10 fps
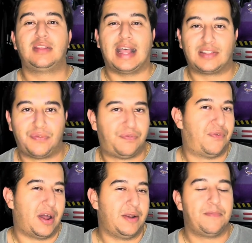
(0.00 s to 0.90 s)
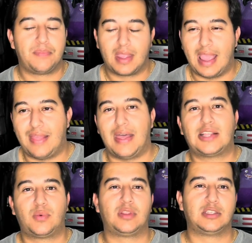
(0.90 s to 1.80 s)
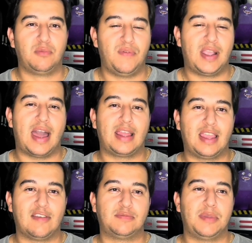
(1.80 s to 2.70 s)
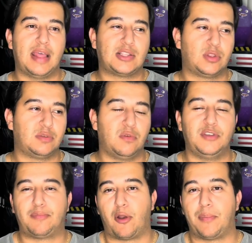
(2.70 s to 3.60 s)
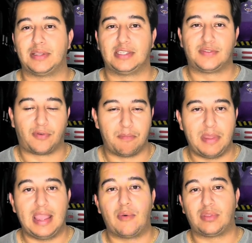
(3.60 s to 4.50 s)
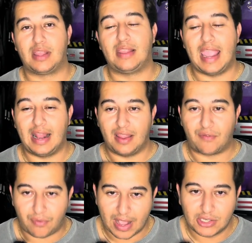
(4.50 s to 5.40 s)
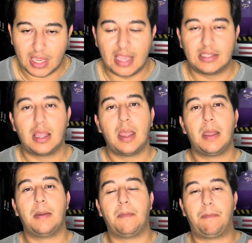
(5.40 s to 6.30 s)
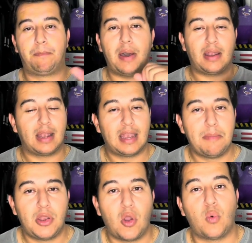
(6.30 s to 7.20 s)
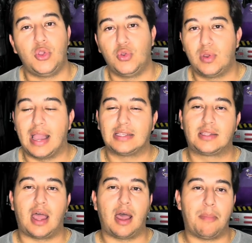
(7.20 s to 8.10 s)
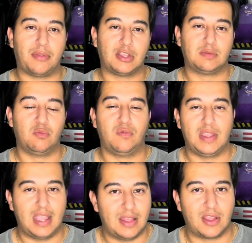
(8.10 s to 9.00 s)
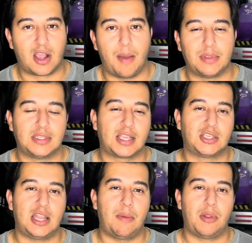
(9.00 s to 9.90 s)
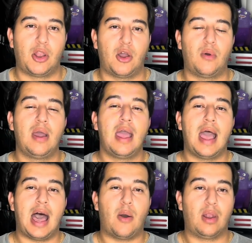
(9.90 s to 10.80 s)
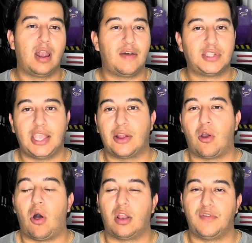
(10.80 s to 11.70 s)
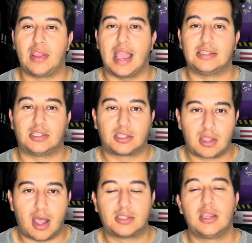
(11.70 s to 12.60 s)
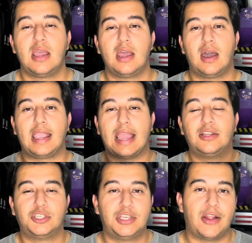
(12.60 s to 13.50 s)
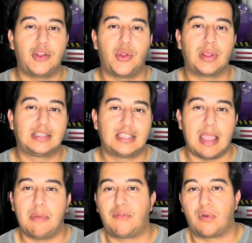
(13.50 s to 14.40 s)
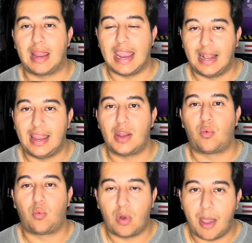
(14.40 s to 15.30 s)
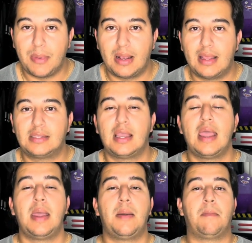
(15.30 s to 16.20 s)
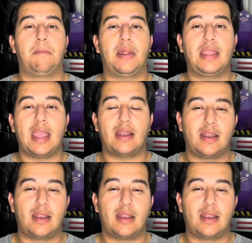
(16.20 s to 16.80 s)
that's fun. And that's what this movie kind of gives me. That's what this movie's purpose is for me within the Alien franchise. But let me know what you guys thought about this movie in the comment section down below. I would love to hear all of you guys' thoughts. Again, share your excitement for Alien Romulus. But again,